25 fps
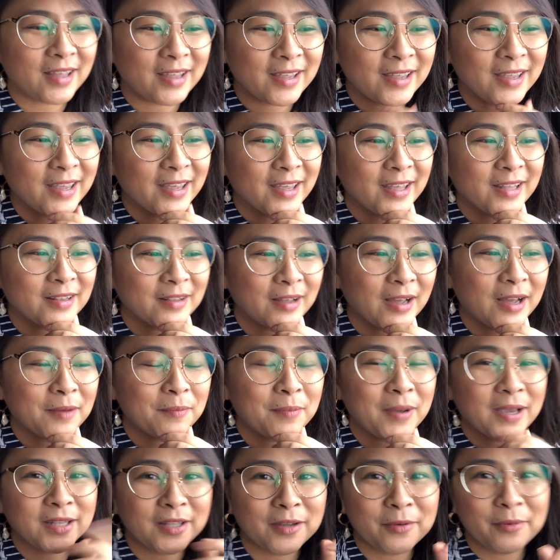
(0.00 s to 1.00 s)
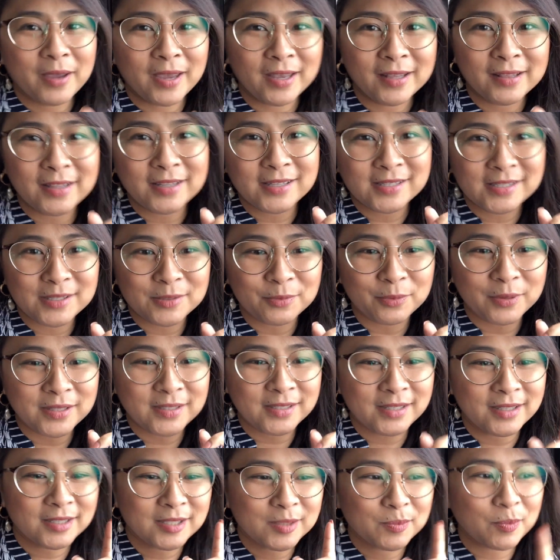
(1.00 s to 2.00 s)
And uh, by the way, this
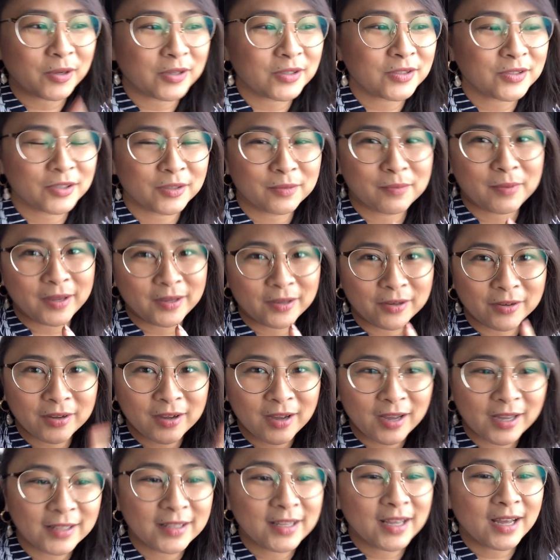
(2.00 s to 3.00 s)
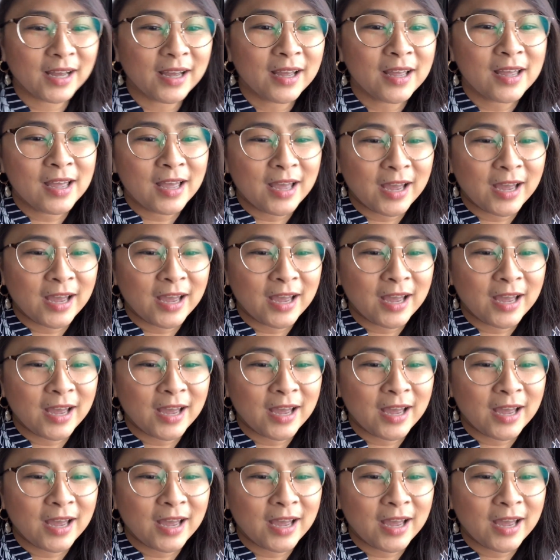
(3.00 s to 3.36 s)
wasn't sponsored by Okada.